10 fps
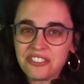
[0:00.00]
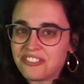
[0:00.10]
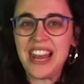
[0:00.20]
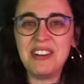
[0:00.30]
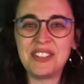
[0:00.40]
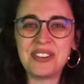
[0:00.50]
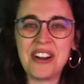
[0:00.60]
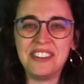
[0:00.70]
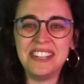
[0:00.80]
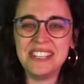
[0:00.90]
Fellow
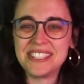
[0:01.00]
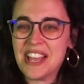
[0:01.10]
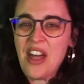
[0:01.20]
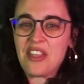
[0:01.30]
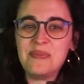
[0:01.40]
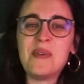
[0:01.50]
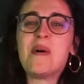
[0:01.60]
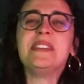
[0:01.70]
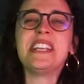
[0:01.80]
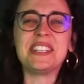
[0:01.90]
travelers, the
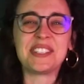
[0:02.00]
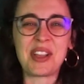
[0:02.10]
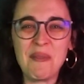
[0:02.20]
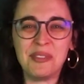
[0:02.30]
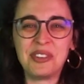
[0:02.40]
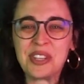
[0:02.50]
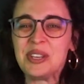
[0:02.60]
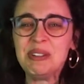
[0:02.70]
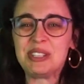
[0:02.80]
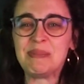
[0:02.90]
moment has come for
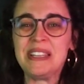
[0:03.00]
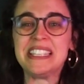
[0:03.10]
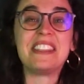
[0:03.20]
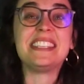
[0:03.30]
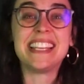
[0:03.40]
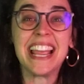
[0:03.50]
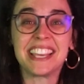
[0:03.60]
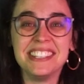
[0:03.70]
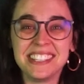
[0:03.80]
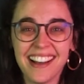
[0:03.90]
you to meet the
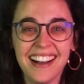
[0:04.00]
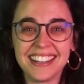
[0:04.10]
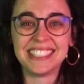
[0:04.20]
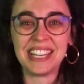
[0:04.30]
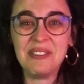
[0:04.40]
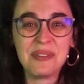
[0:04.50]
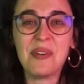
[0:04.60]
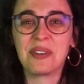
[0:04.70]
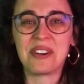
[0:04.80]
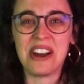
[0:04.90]
second character in
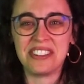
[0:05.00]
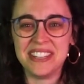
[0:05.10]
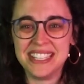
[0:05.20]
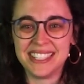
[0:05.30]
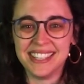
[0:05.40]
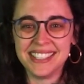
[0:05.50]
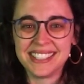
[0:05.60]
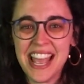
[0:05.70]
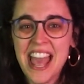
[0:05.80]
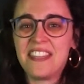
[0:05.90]
Warcrow Adventures,
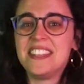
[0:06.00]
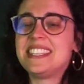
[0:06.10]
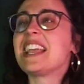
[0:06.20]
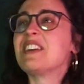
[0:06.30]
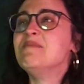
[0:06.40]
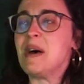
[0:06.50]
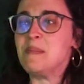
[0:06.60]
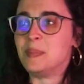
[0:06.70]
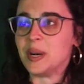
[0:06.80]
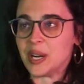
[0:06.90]
the second
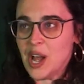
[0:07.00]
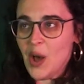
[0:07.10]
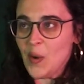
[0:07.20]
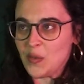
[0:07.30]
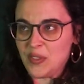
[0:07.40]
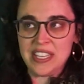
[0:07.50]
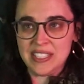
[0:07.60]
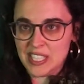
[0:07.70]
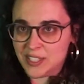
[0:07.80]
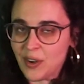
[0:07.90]
member of this
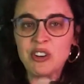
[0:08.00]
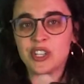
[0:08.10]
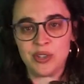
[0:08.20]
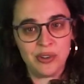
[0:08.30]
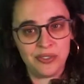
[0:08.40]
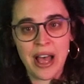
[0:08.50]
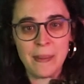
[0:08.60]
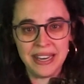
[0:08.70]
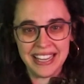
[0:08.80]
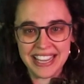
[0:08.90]
dysfunctional
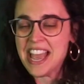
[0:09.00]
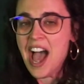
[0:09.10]
family.